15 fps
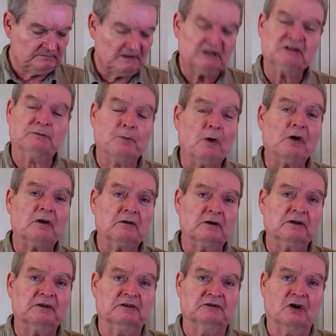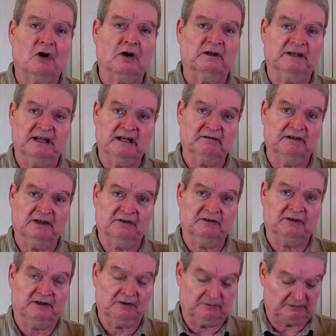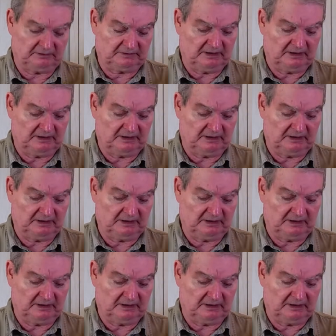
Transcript: Spoiler alert, there's hardly any reasons I don't